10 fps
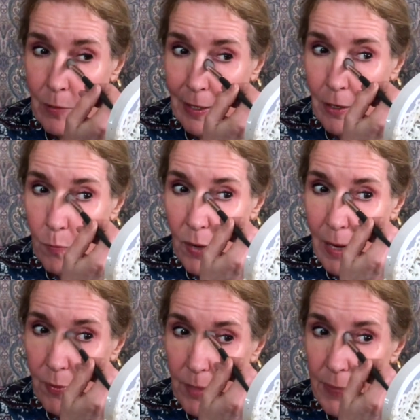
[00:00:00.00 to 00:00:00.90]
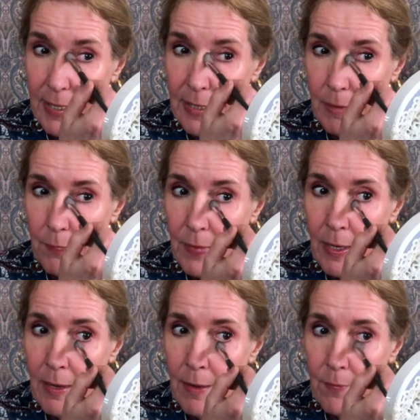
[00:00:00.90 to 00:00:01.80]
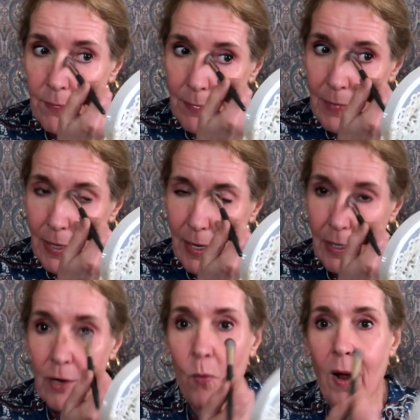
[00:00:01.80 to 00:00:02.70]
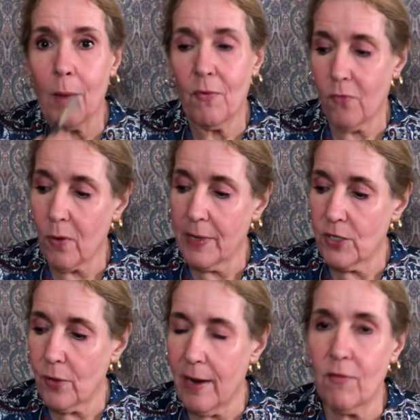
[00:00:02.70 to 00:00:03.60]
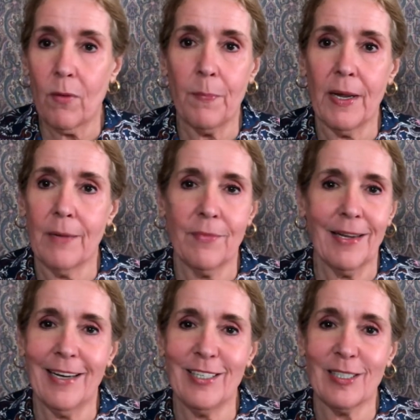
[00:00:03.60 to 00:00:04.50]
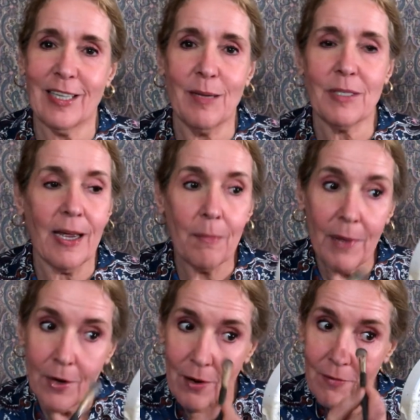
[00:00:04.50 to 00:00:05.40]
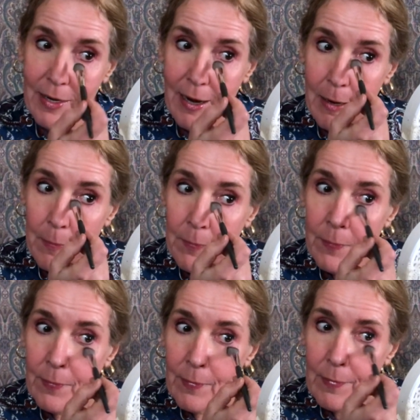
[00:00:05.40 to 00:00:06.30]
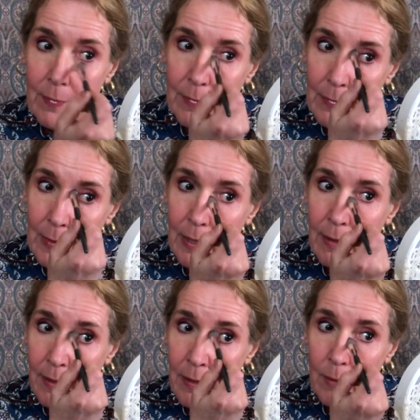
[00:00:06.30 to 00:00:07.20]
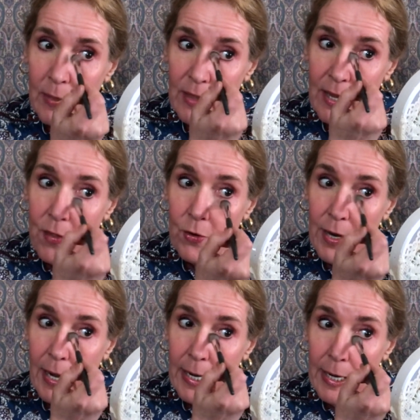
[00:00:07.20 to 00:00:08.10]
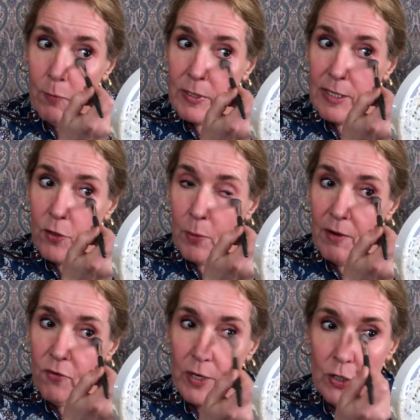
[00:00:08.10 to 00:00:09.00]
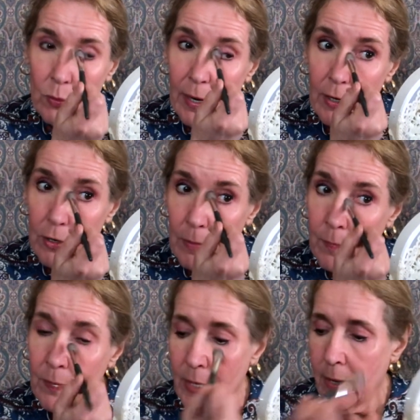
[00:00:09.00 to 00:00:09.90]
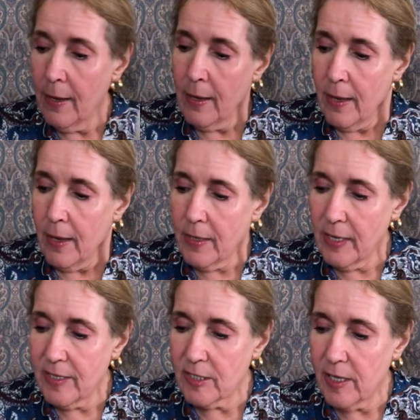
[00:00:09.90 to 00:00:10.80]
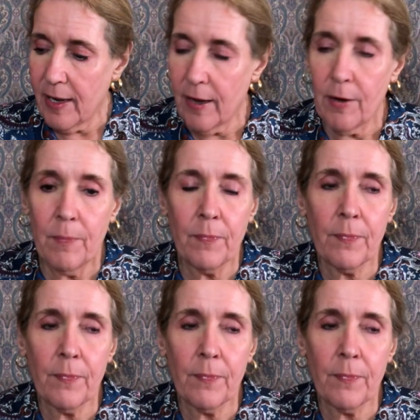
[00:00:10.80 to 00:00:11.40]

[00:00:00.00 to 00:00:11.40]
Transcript: it'll probably be a little while before we travel but he just keeps getting better every day but the other day he was in the refrigerator and he said